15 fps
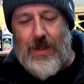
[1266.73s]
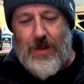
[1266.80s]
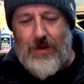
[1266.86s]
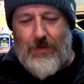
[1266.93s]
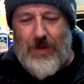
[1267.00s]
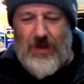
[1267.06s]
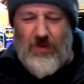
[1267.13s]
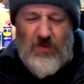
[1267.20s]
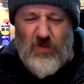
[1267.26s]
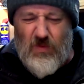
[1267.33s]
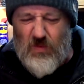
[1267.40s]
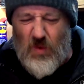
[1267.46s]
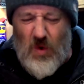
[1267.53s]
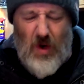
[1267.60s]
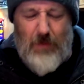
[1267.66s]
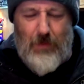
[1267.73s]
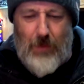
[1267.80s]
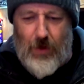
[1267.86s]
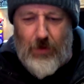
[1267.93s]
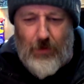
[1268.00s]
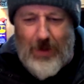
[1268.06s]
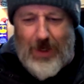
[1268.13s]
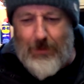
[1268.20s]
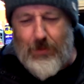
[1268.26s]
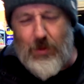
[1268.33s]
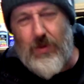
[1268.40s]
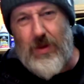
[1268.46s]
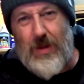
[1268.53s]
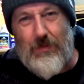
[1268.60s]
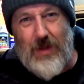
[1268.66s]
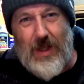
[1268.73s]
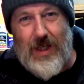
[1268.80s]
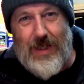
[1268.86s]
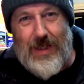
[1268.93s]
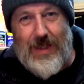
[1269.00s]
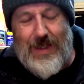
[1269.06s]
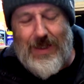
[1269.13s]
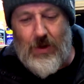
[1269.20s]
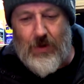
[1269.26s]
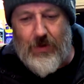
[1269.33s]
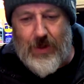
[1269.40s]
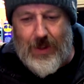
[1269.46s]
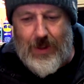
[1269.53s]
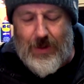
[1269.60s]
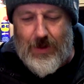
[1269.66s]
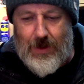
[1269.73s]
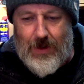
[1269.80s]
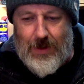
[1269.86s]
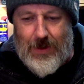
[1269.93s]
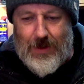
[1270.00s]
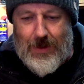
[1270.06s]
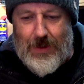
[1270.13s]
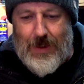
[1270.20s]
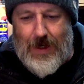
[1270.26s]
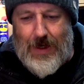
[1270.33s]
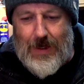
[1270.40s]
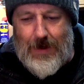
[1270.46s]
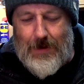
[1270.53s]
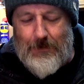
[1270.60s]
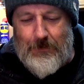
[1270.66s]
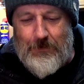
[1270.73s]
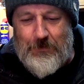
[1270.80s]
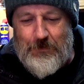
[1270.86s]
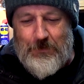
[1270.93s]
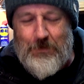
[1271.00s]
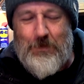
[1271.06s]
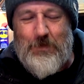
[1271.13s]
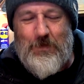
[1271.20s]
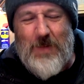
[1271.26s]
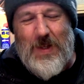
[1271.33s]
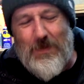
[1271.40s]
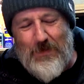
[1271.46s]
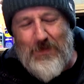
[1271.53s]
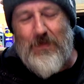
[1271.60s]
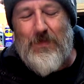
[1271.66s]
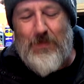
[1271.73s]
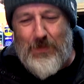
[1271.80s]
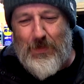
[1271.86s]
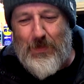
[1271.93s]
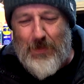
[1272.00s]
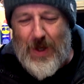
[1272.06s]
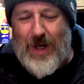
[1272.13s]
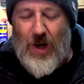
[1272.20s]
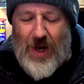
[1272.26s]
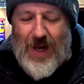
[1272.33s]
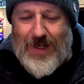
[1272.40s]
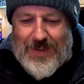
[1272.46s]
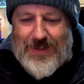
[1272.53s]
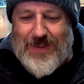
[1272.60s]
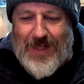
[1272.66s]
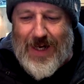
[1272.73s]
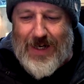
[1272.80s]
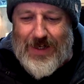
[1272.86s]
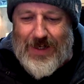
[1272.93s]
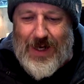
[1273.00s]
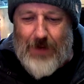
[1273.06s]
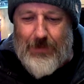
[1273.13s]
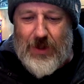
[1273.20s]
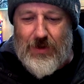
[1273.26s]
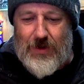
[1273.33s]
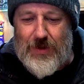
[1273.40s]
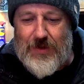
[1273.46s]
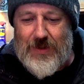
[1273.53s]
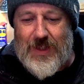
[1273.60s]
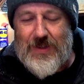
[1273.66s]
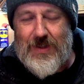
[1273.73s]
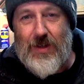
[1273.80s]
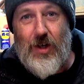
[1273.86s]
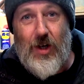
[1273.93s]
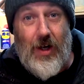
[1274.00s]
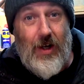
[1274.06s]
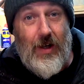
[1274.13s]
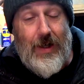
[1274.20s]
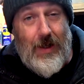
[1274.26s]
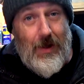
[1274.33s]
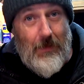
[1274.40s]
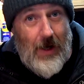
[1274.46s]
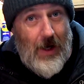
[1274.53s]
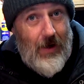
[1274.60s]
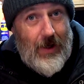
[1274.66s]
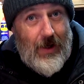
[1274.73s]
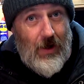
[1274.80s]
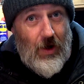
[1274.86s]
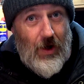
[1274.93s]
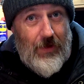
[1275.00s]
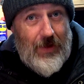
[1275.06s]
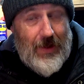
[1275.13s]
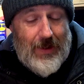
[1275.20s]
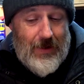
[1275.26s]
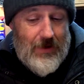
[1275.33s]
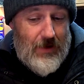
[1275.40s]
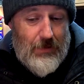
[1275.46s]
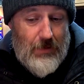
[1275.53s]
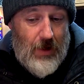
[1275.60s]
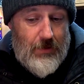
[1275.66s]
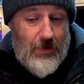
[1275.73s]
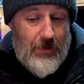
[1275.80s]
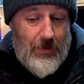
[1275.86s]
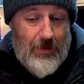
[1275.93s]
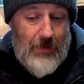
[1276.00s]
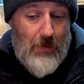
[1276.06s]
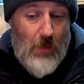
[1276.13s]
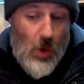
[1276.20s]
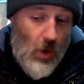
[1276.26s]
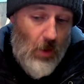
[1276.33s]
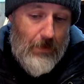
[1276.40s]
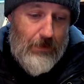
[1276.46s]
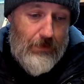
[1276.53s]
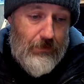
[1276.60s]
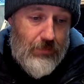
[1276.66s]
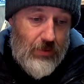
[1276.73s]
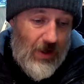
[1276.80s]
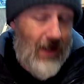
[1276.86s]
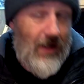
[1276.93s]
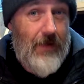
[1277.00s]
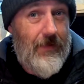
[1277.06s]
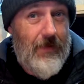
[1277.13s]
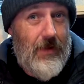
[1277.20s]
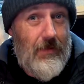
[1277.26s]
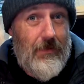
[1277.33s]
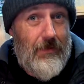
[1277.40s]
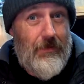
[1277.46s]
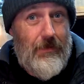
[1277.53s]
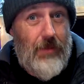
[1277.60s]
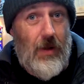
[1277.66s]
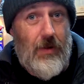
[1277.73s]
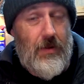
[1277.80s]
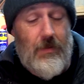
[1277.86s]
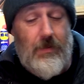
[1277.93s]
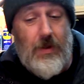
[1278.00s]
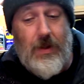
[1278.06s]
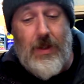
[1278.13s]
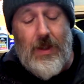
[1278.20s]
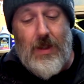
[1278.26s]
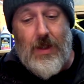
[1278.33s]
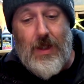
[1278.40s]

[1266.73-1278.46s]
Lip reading: And I'm thinking, why bother about putting the bloody E on there? But I understand it now, because there's a lot, in America, I think it's most probably more prevalent, possibly.